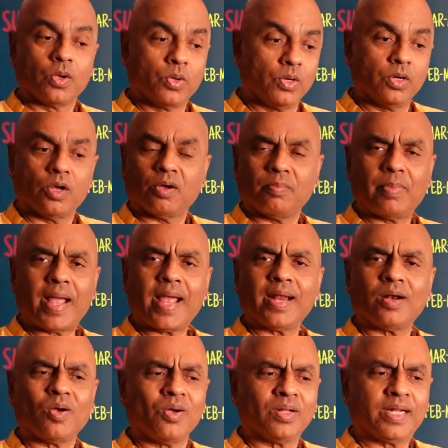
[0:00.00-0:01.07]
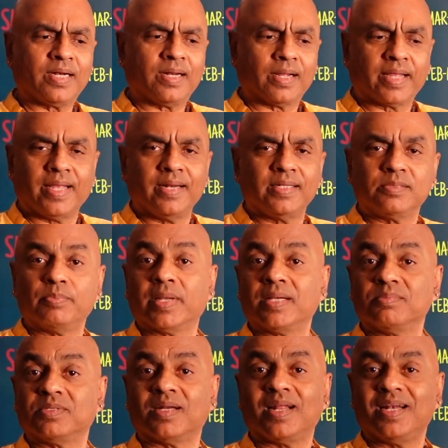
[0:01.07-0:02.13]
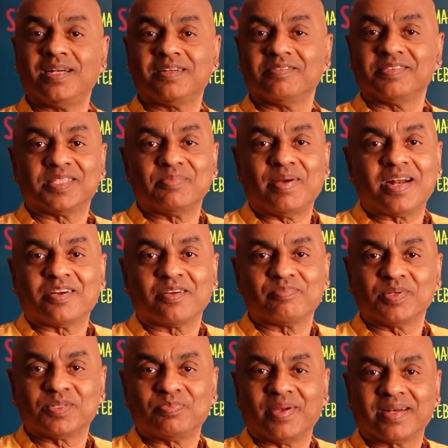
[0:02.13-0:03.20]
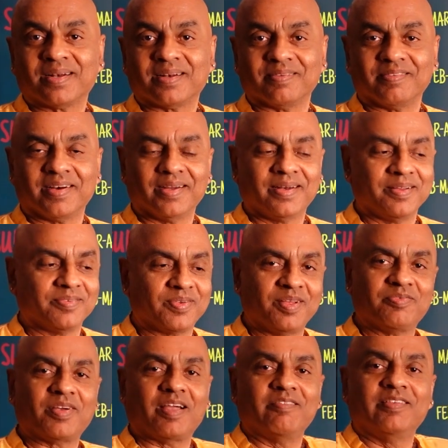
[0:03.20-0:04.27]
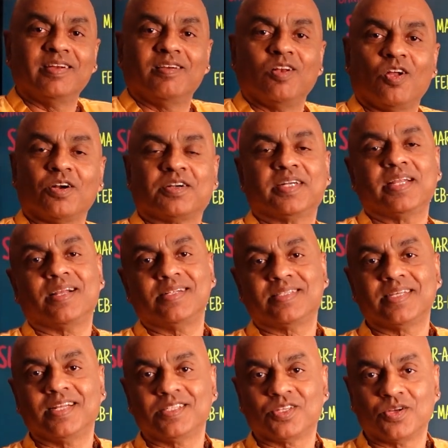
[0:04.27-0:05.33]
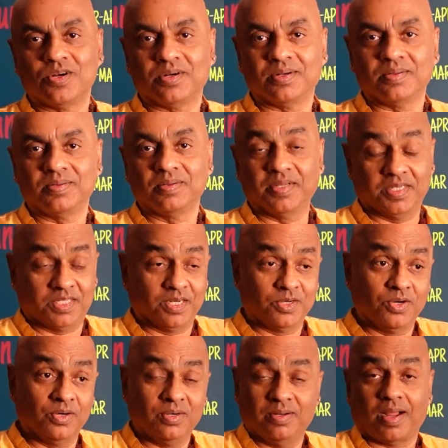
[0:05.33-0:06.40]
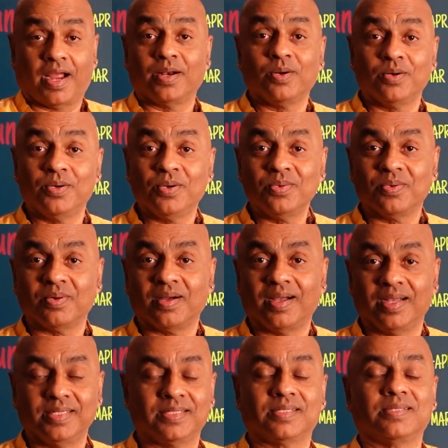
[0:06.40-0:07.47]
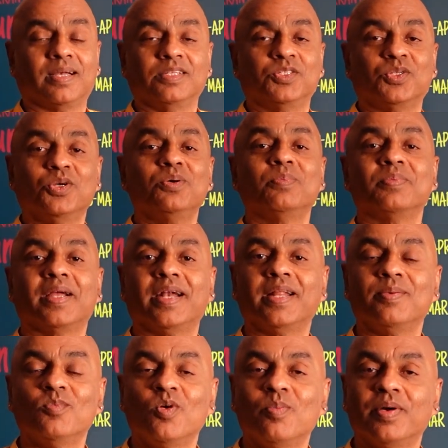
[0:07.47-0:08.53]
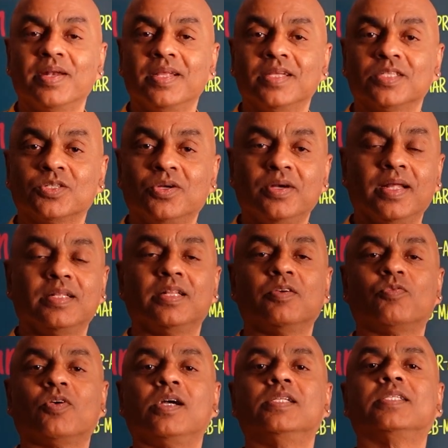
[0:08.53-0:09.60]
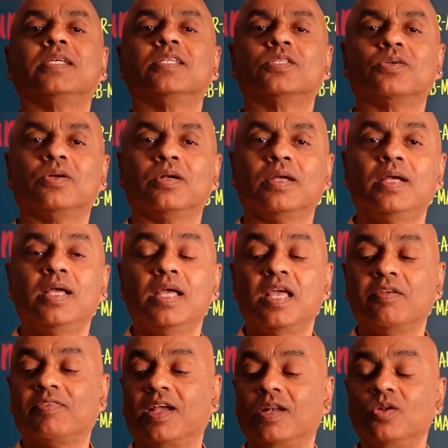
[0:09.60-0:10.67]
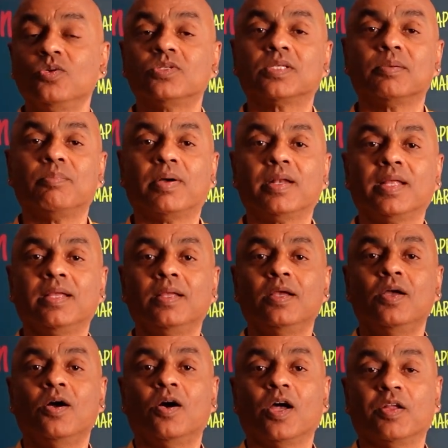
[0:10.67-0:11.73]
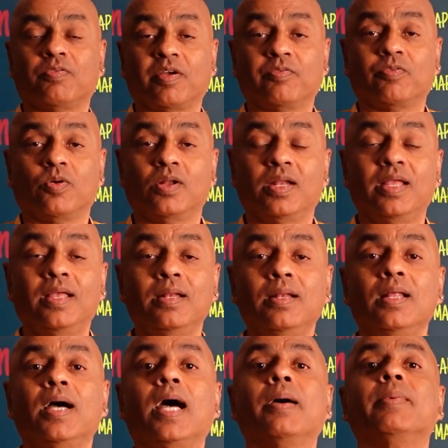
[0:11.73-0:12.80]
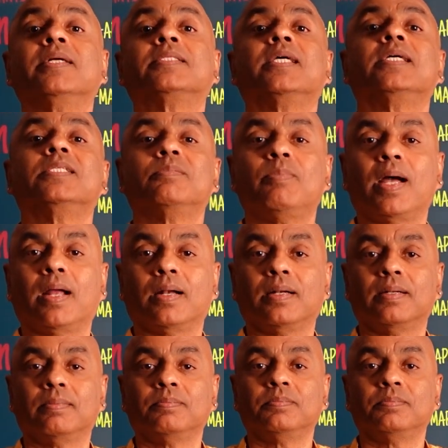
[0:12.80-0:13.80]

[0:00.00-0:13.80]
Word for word: Good or bad, all that again is, becomes relative. It's a matter of perspective, right? If, if I win a lottery, I'll say it's good. Is it good? I don't know. I just assume getting more money is good, and therefore I'll say it's good. If I lose some money or if I fall ill, I might say it's bad.